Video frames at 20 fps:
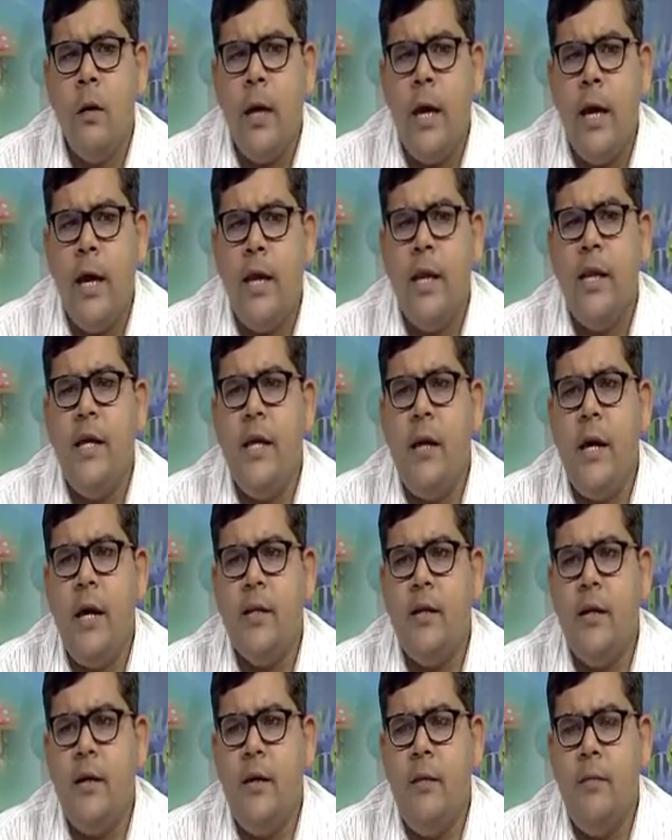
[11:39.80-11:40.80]
any
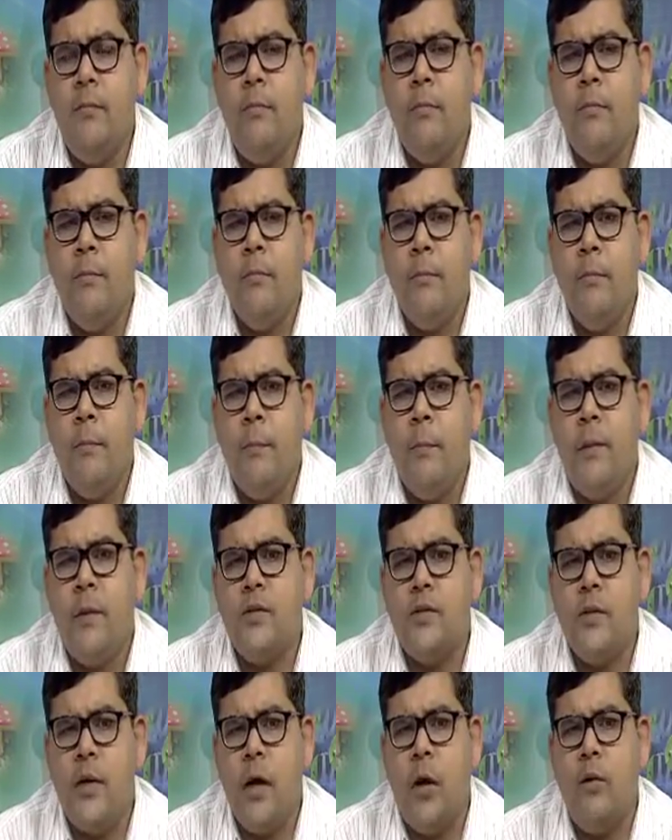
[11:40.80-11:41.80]
other
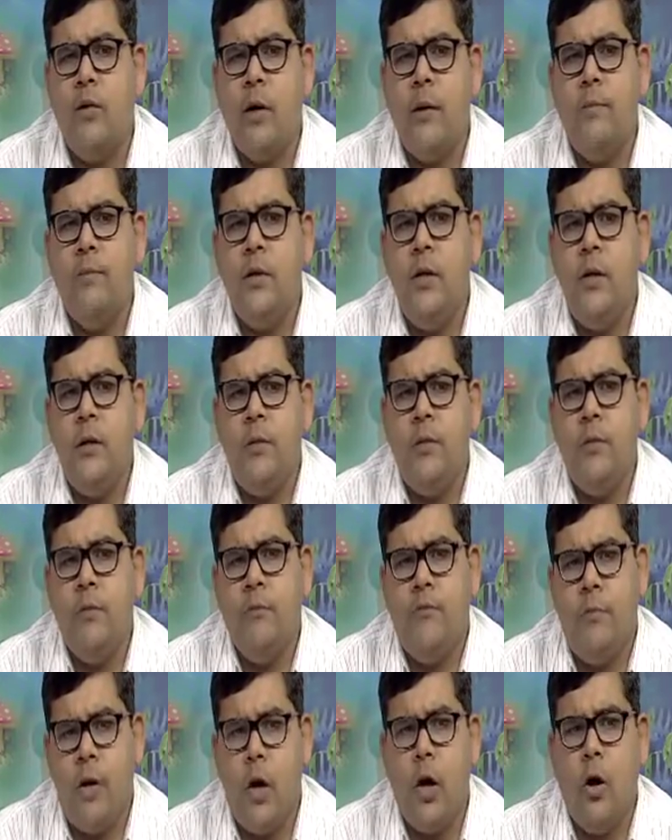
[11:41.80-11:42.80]
person out of the
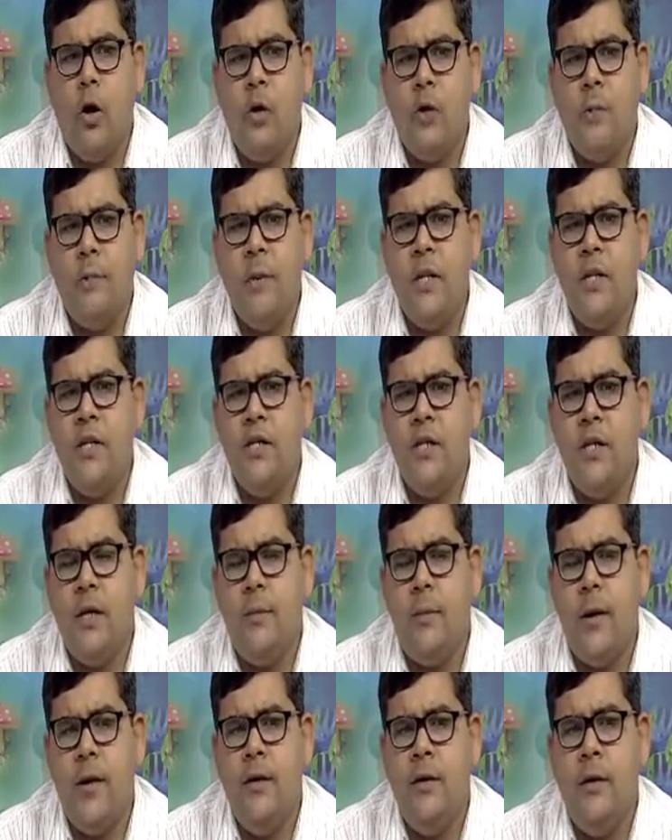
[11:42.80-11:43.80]
wedlock, meaning
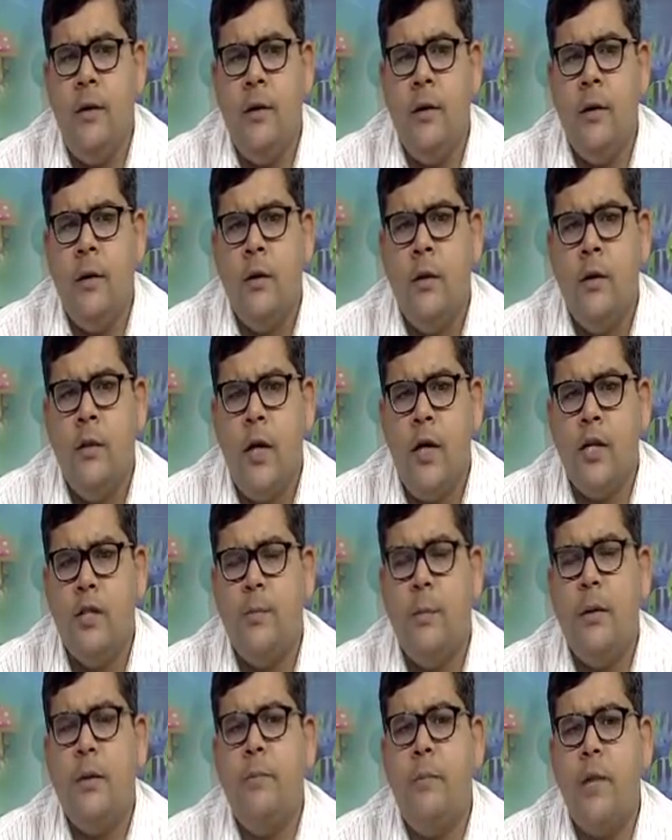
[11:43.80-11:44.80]
thereby the
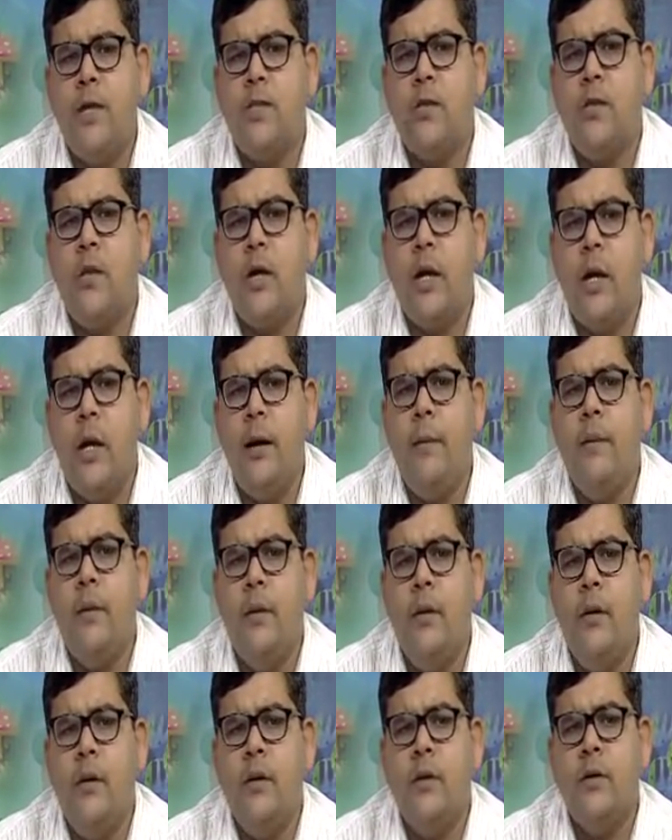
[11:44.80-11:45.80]
husband must not have
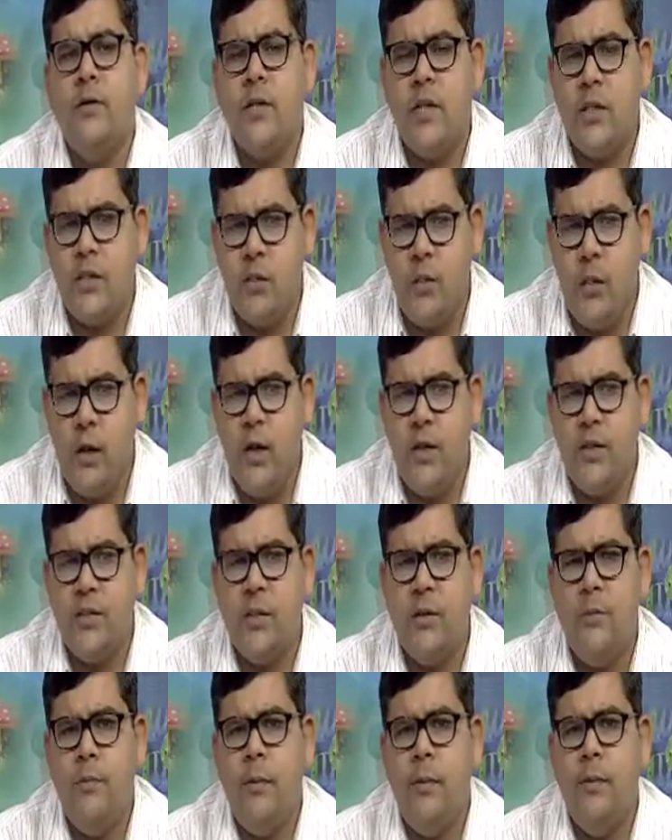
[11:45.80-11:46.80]
a sexual
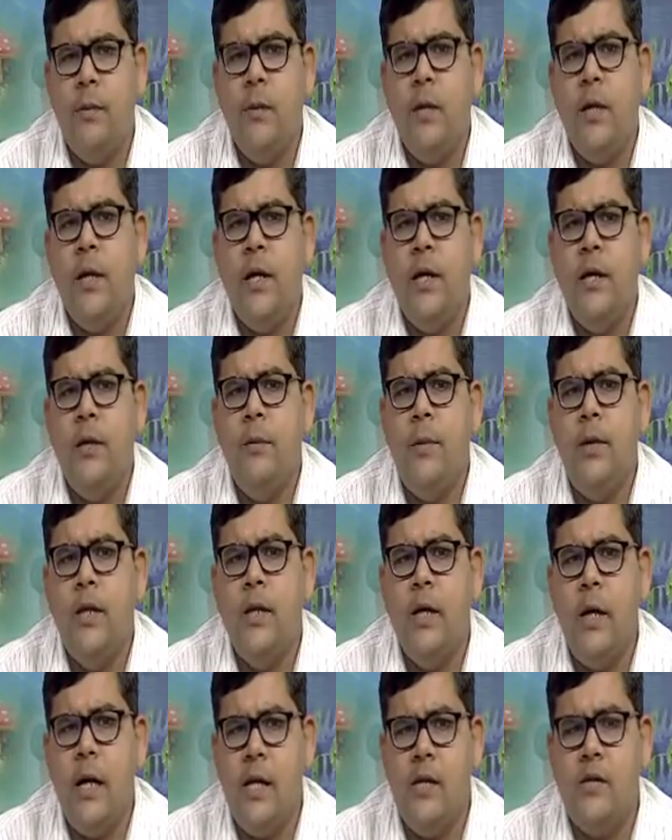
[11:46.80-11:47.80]
relation with
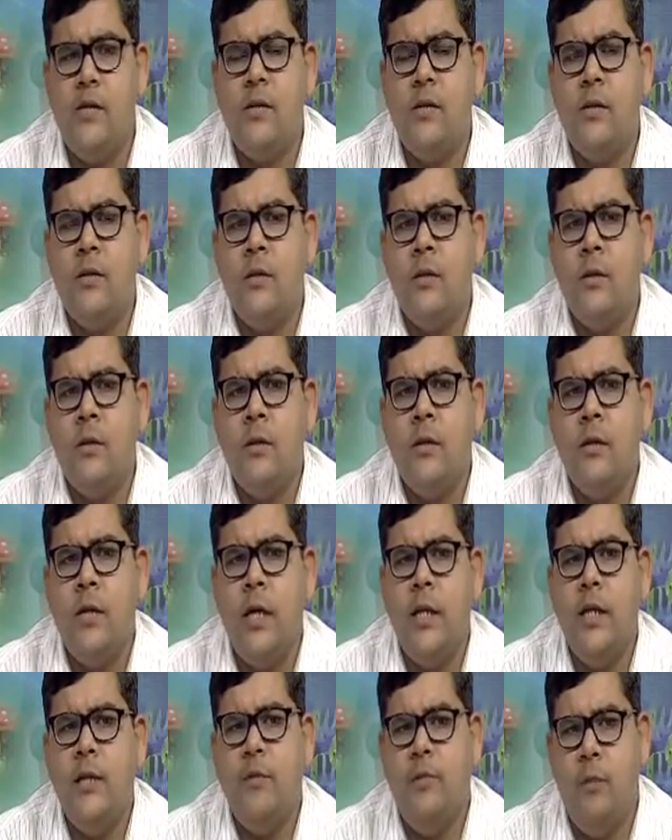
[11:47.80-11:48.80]
anybody else
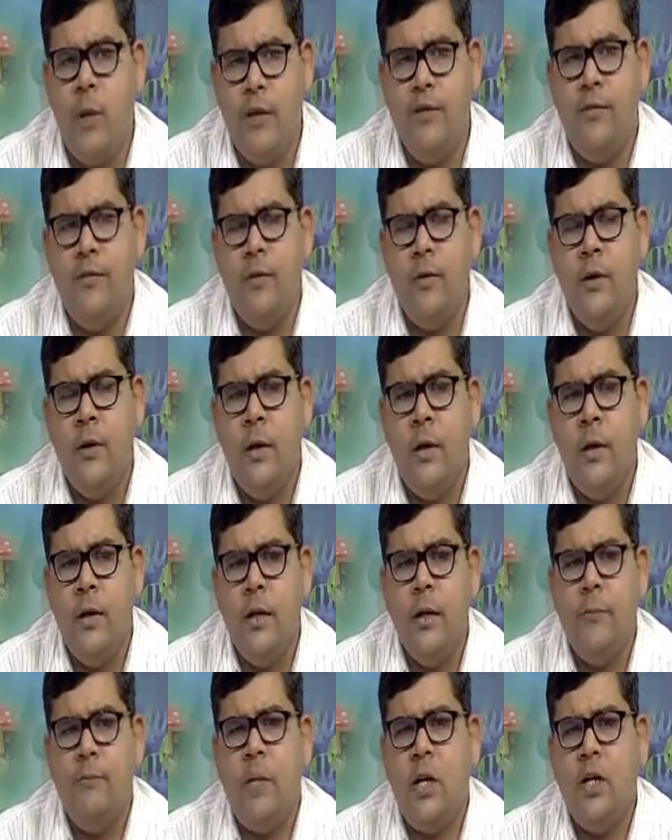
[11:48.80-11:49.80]
than the wife.
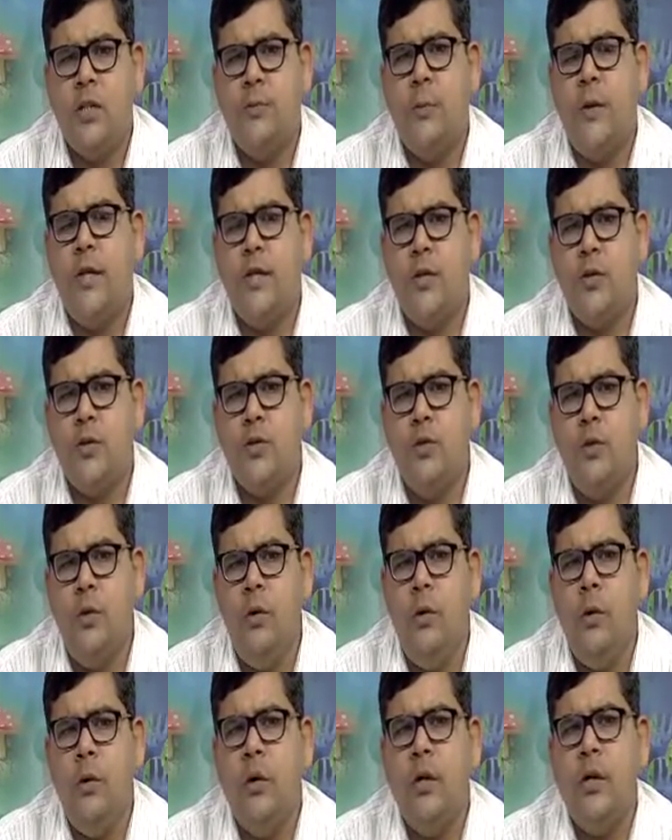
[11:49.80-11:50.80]
If the husband does
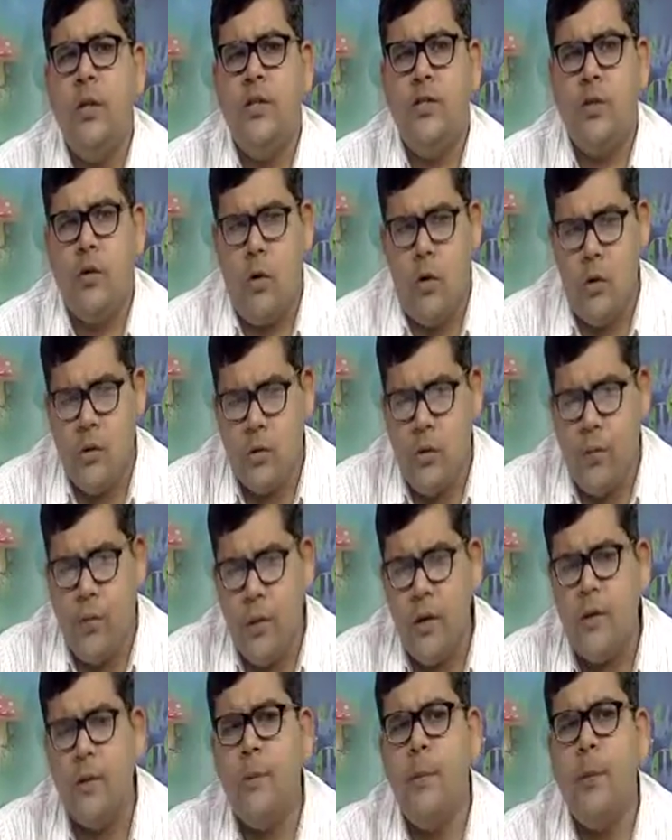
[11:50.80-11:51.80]
so, it is also
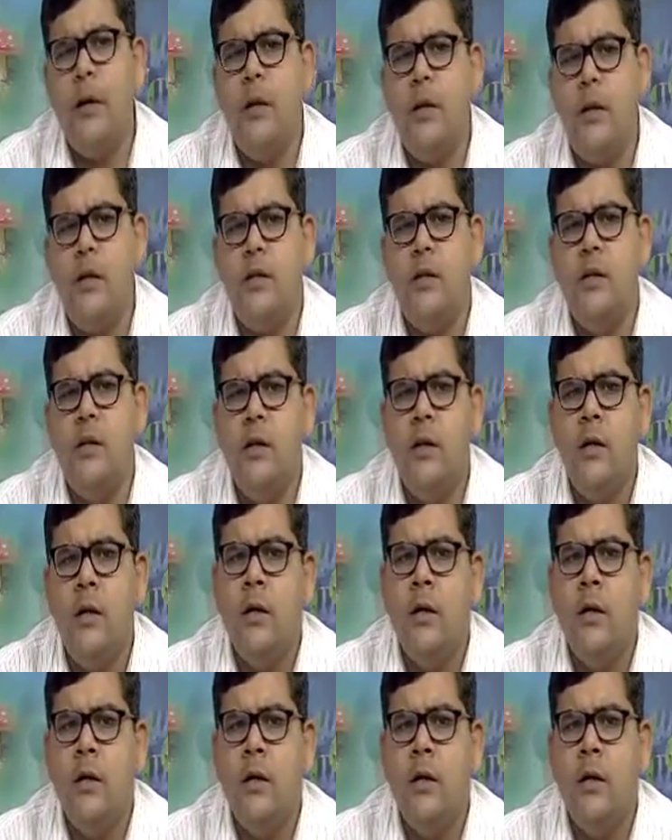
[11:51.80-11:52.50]
punishable under the